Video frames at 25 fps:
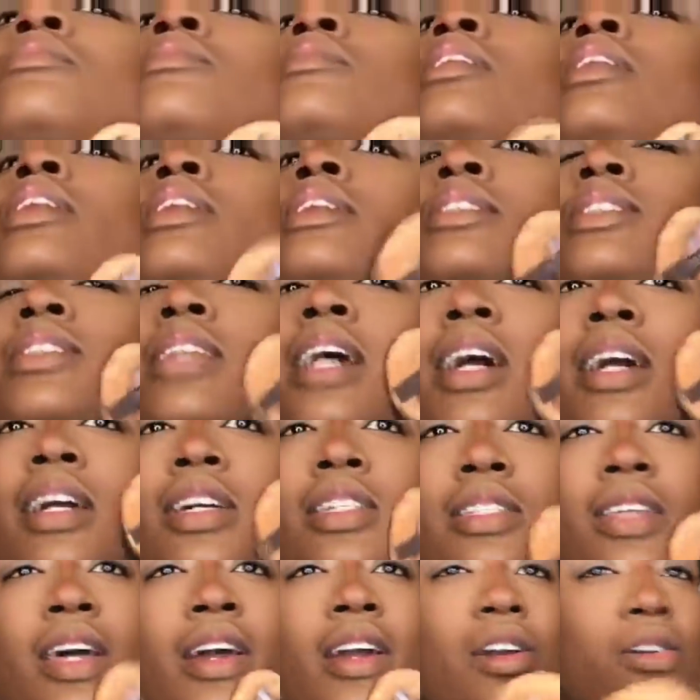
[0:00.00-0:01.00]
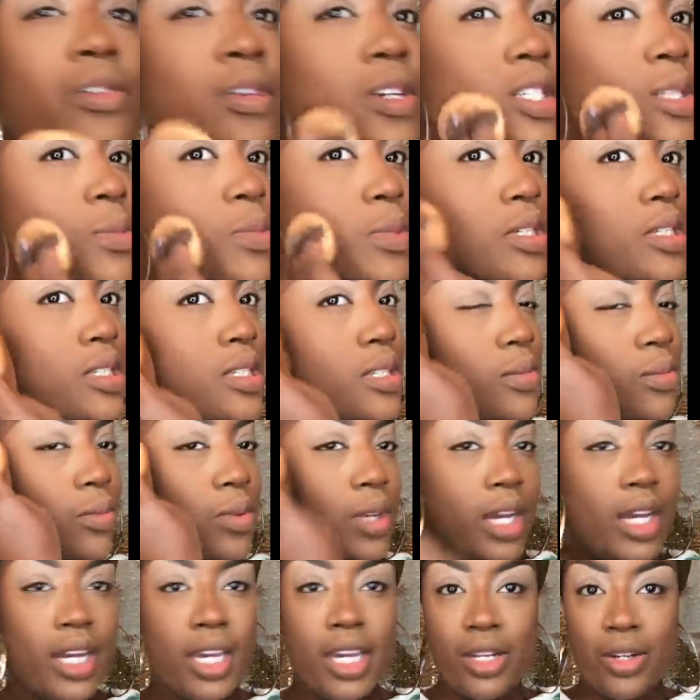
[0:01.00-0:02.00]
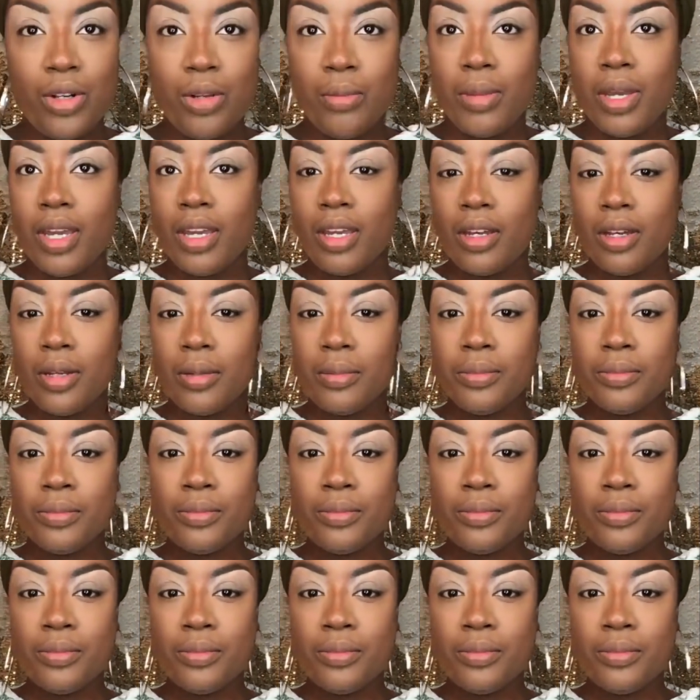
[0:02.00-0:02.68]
It's like Christmas when I get new makeup.